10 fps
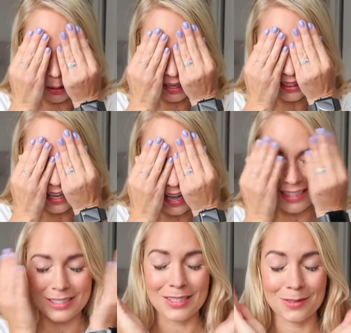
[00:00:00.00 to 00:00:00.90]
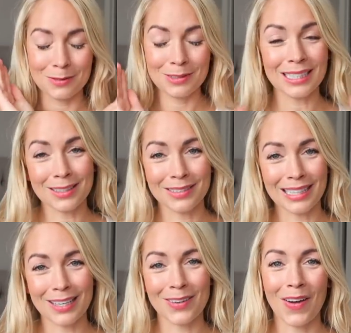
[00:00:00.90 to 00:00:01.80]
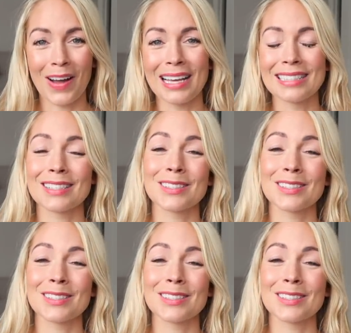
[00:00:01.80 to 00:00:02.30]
like that and just really, really cries.